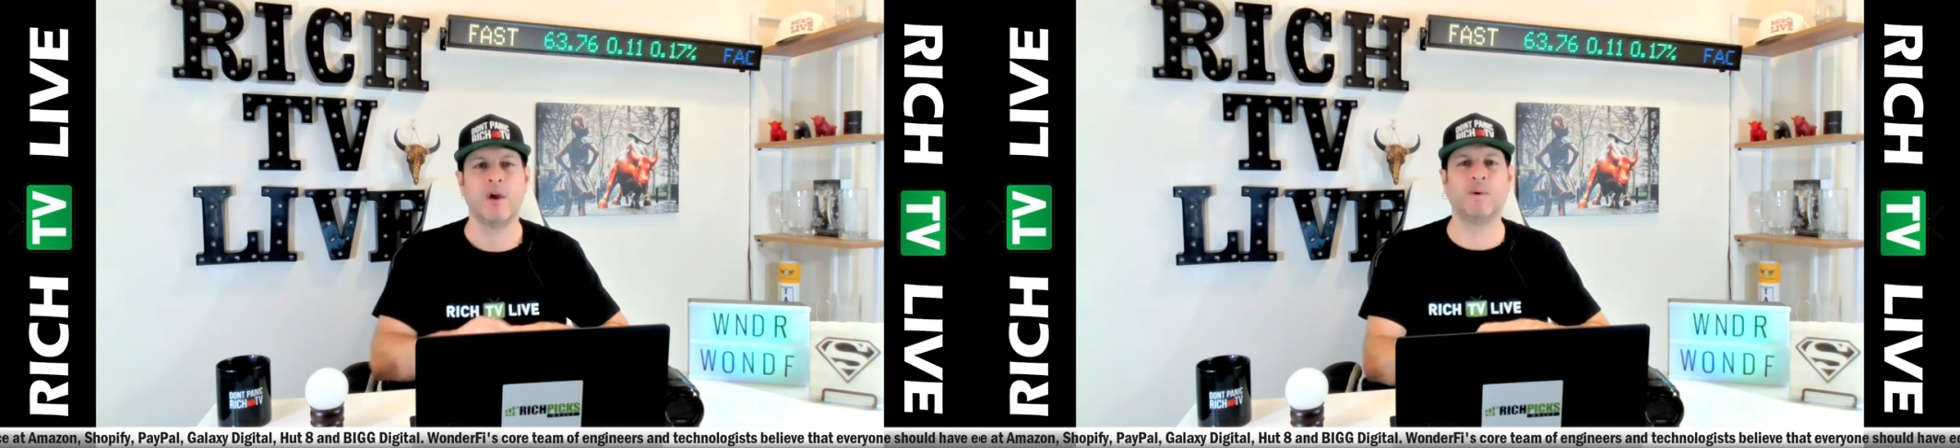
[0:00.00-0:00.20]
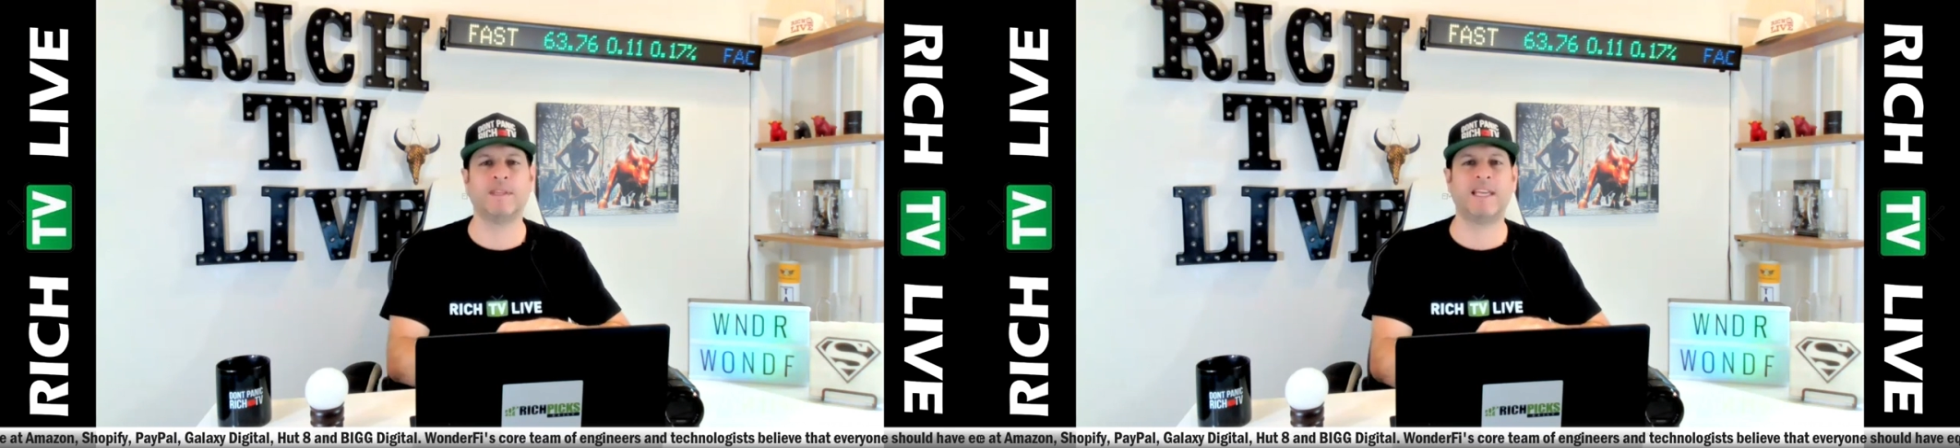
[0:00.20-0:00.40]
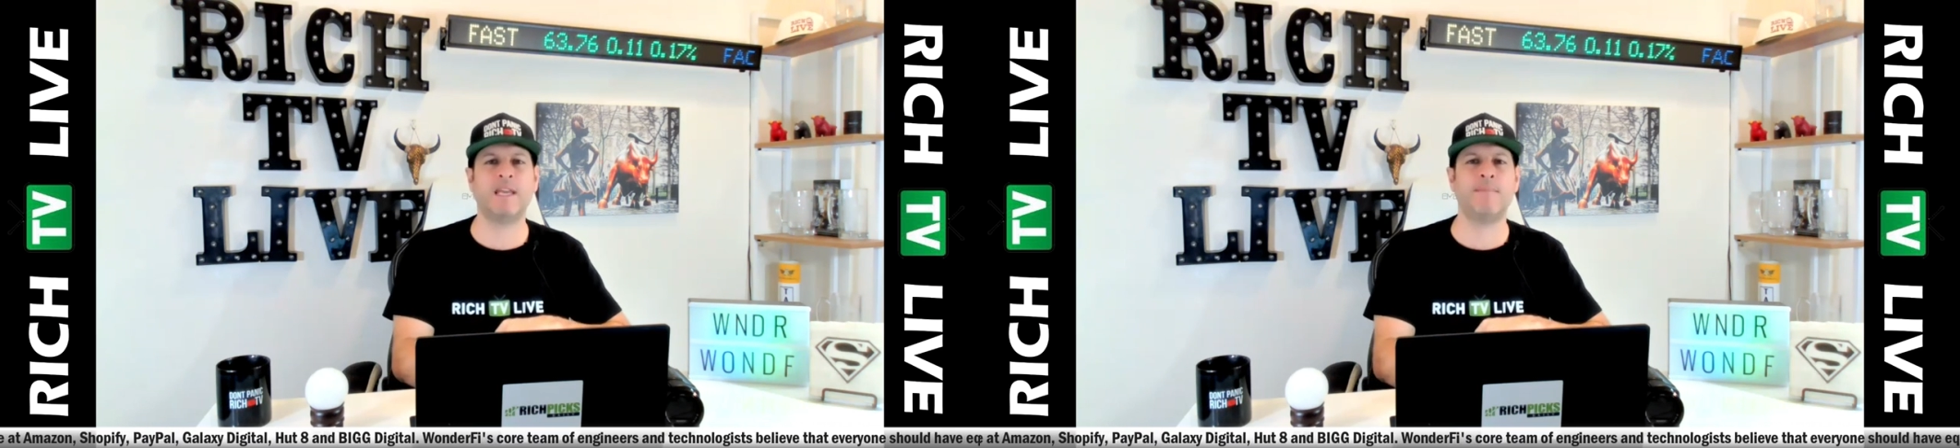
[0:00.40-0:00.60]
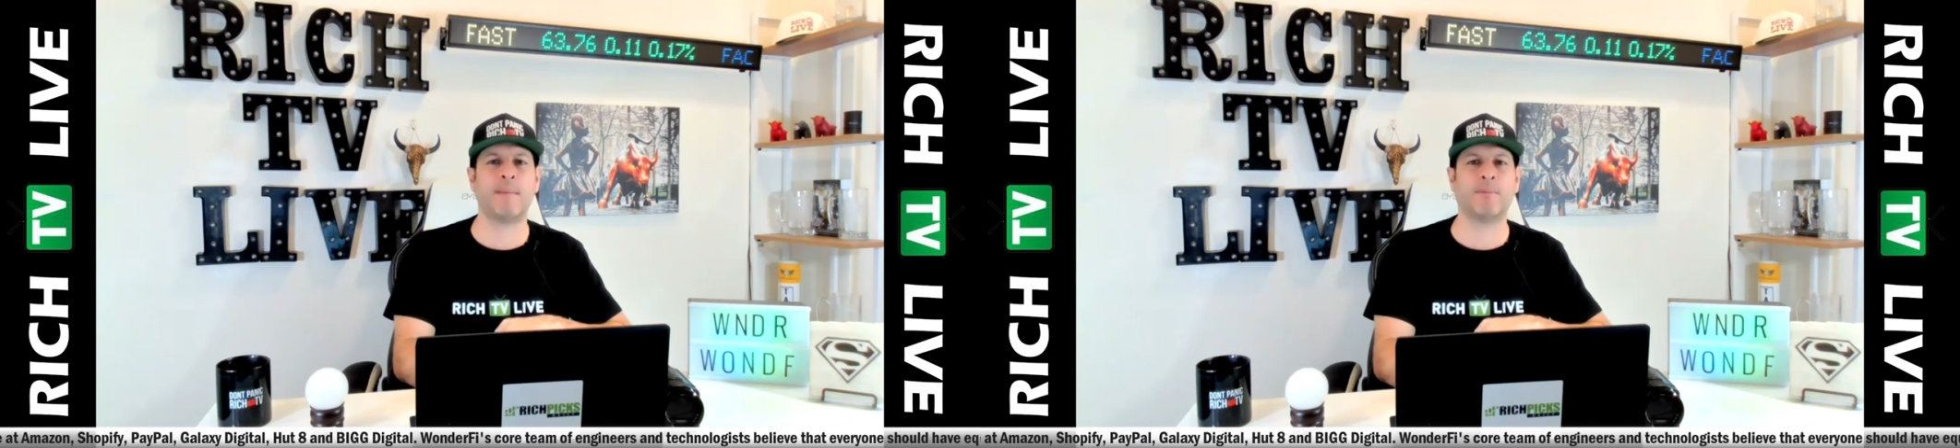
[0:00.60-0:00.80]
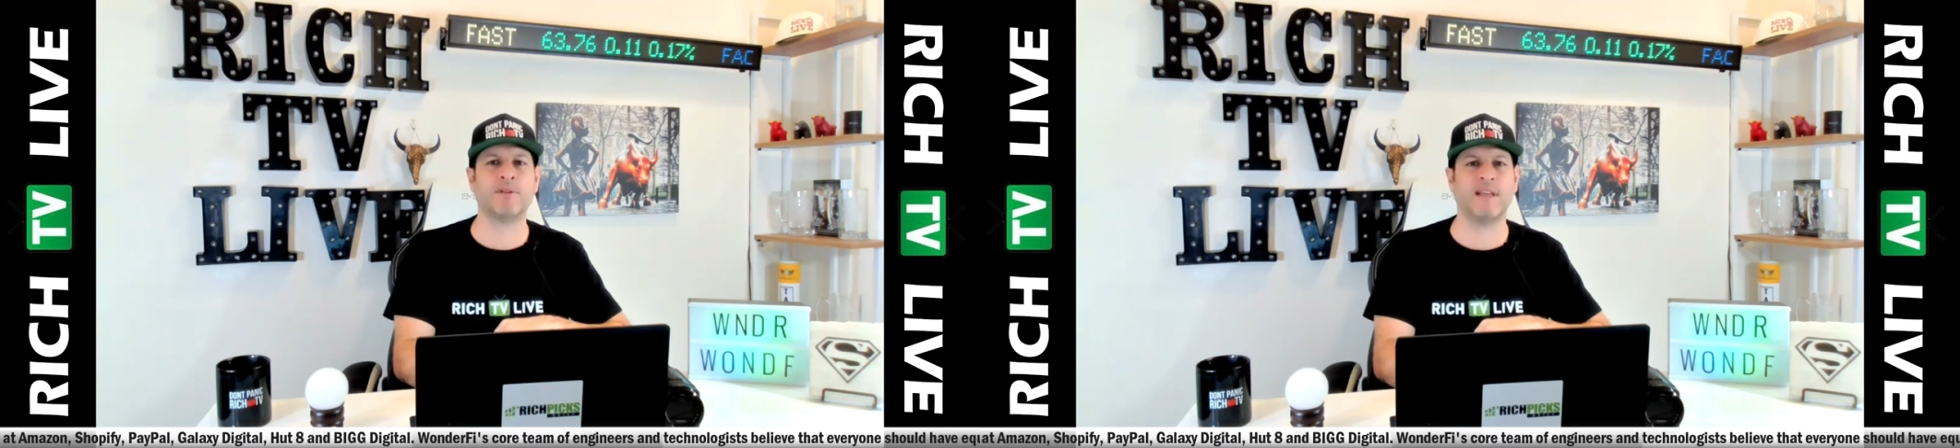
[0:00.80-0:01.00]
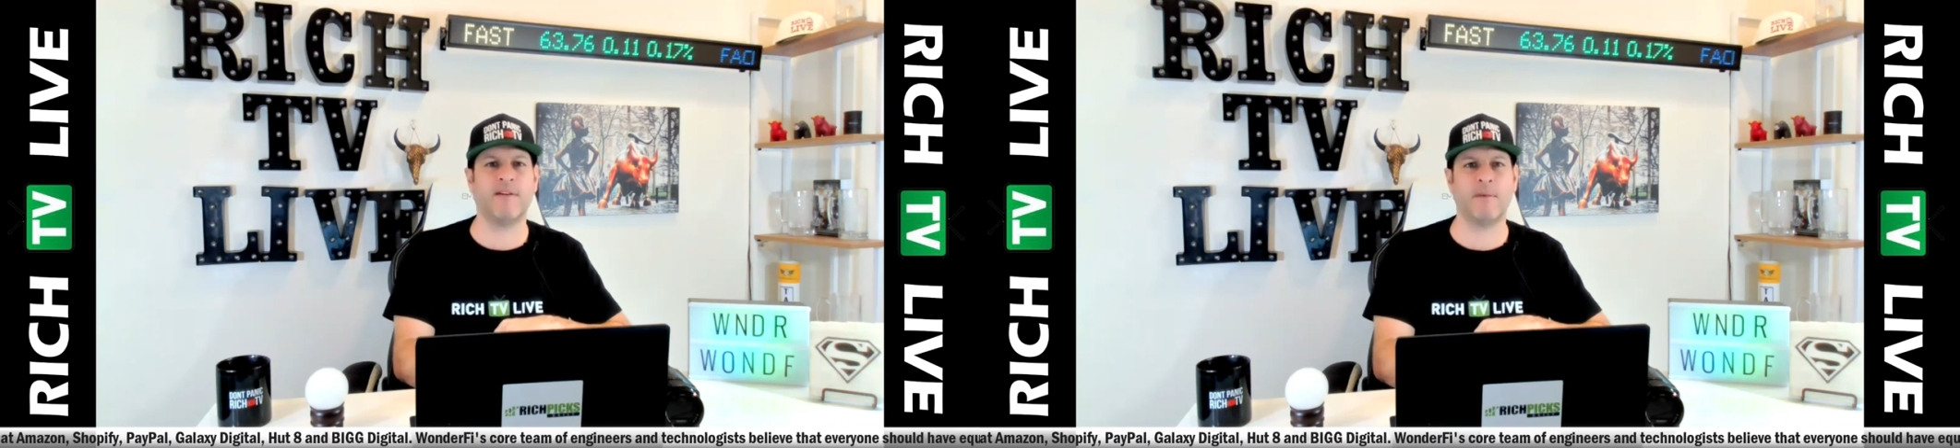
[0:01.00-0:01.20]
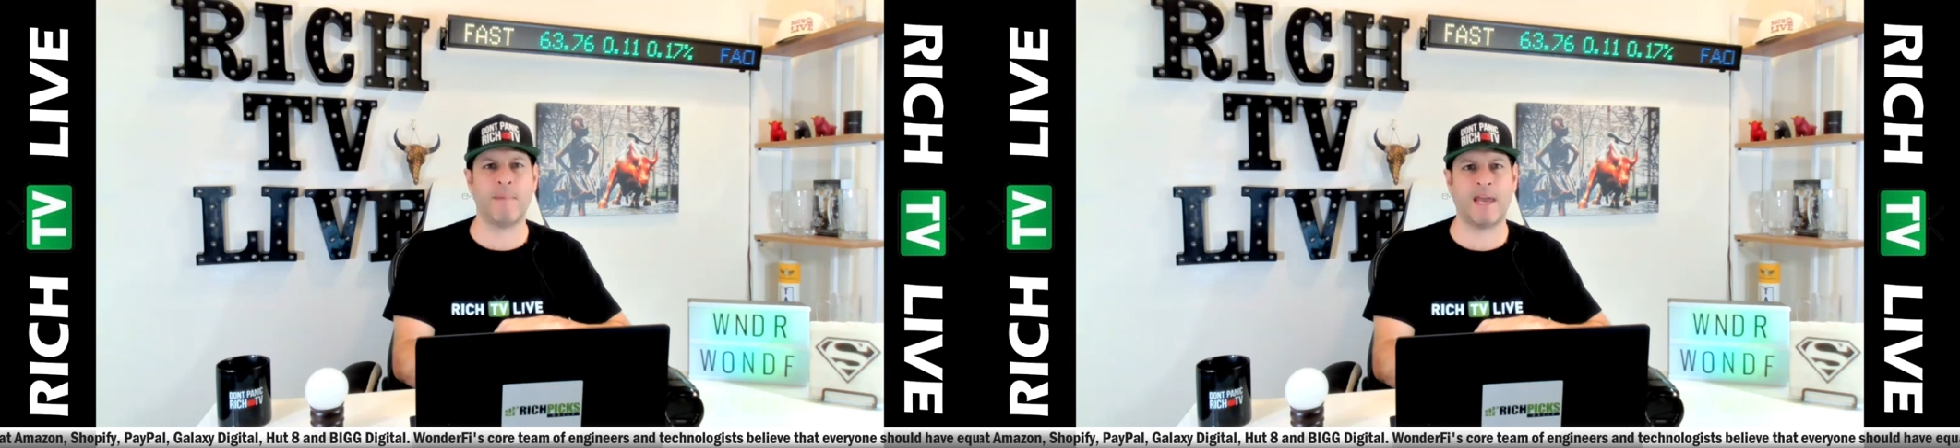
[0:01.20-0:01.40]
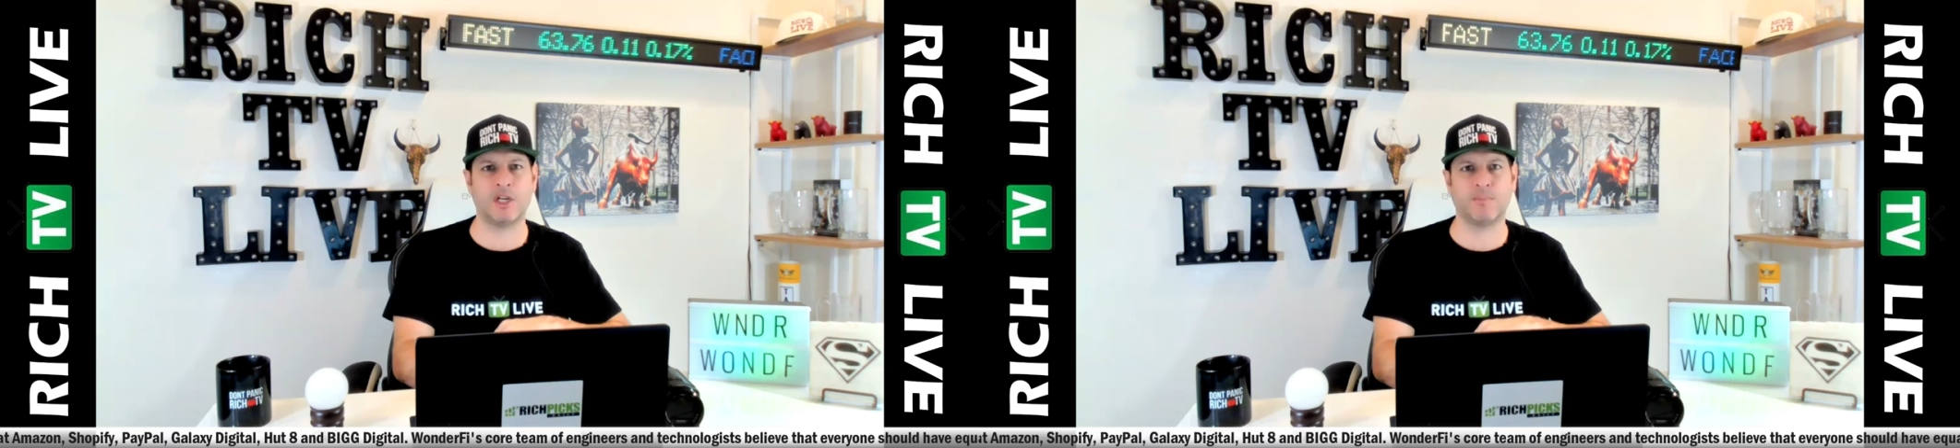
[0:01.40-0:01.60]
with key members of the
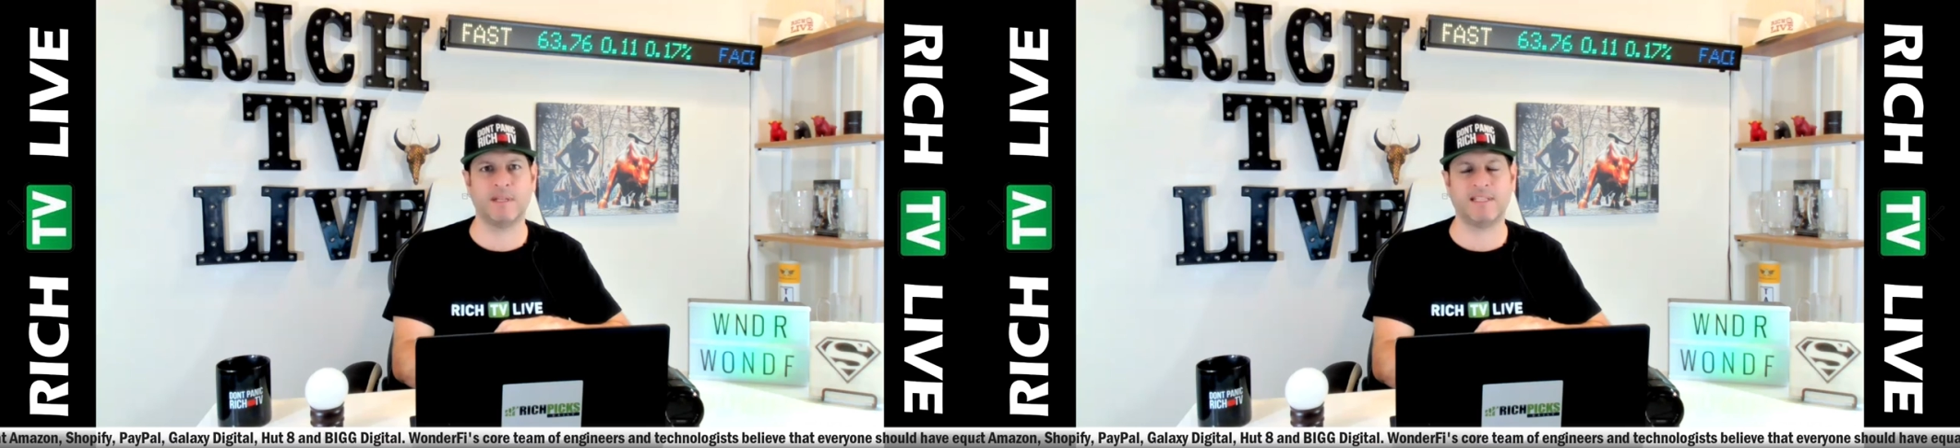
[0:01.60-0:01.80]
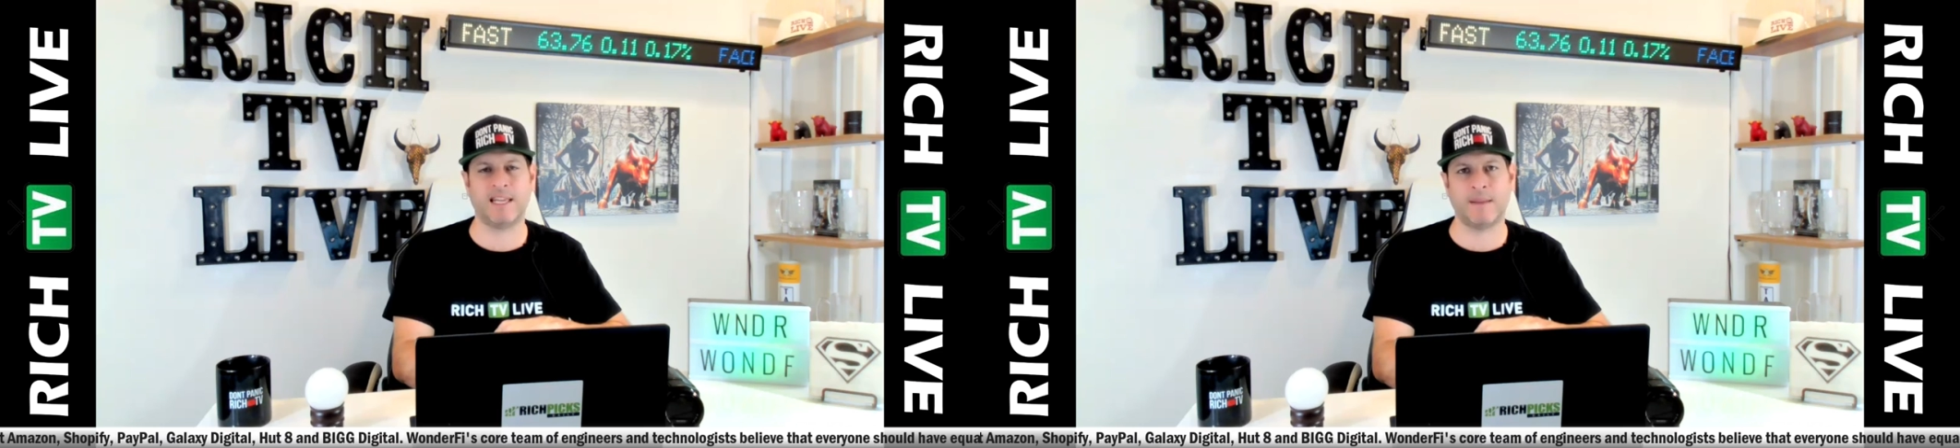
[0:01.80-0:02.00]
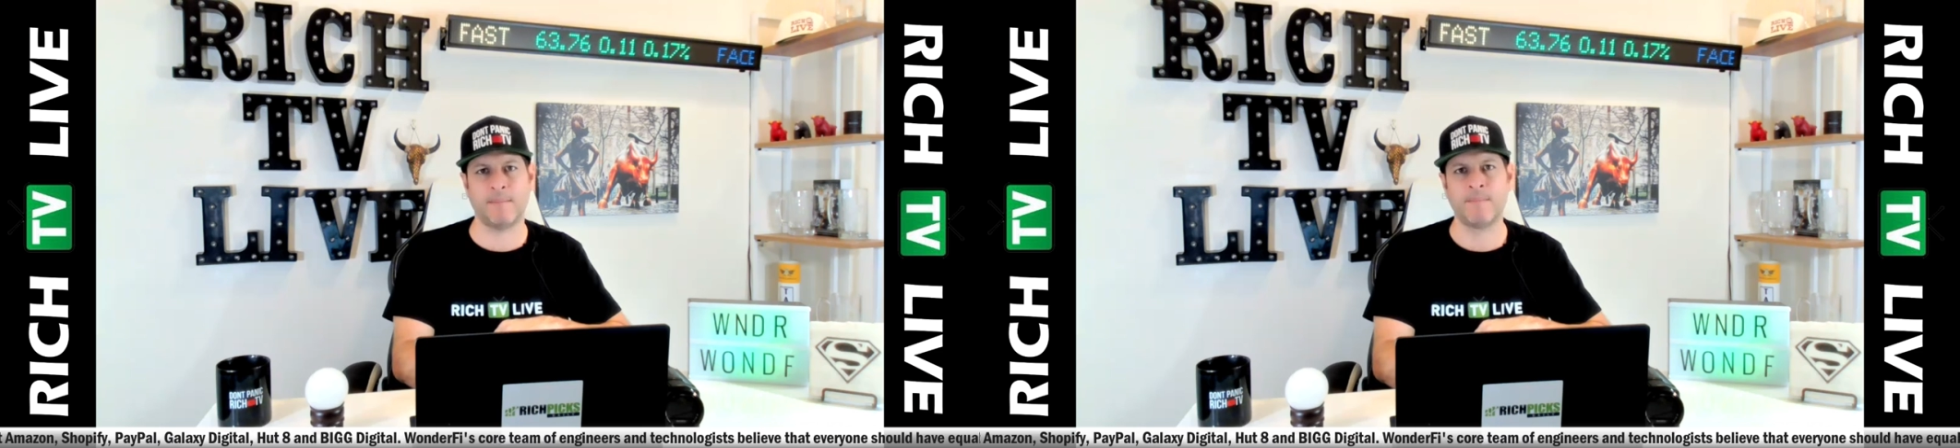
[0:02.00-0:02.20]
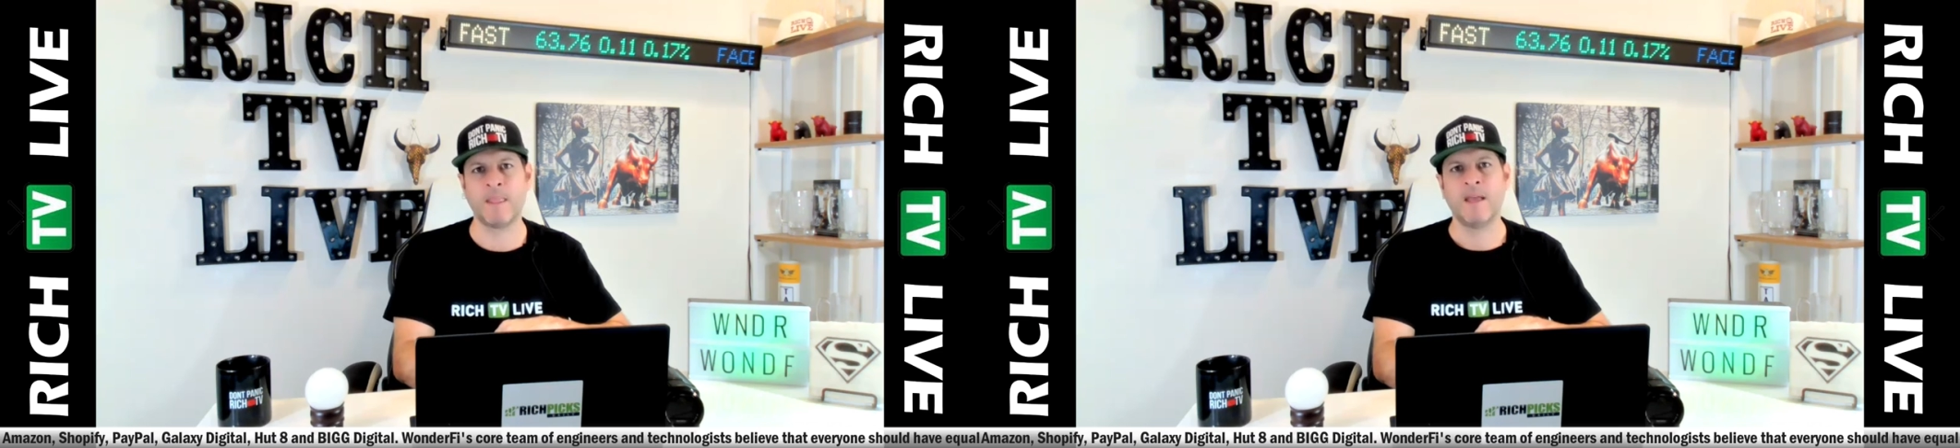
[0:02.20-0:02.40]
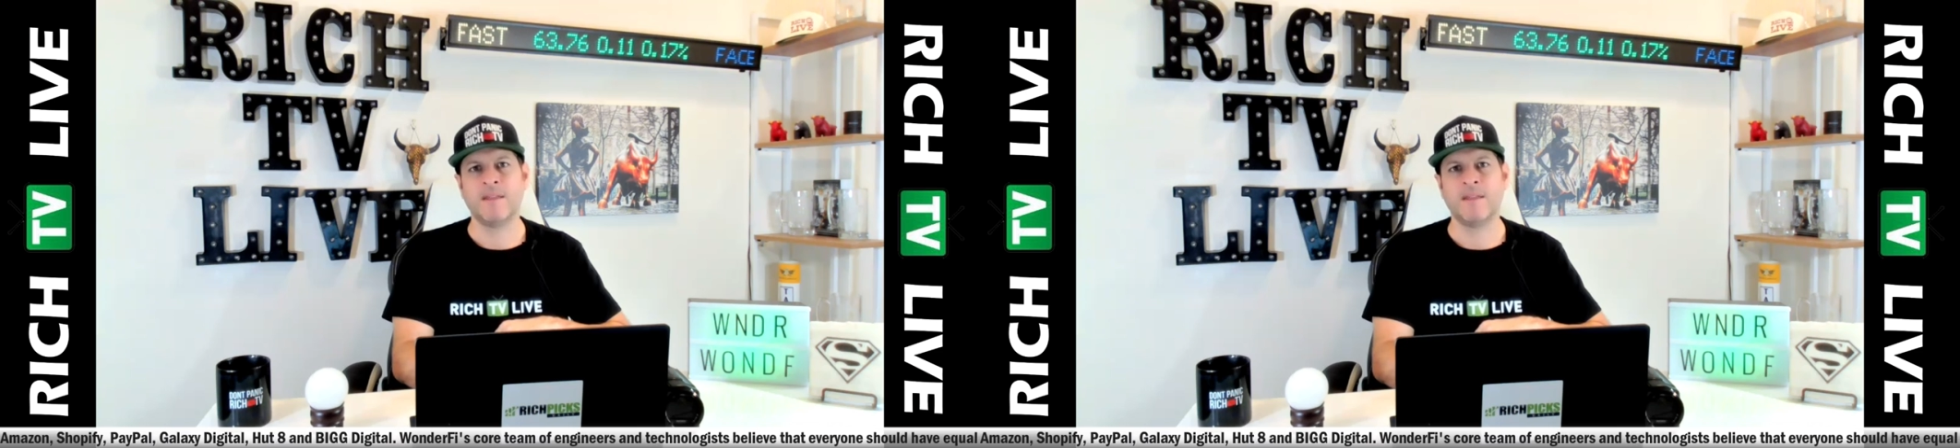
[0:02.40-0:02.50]
management team.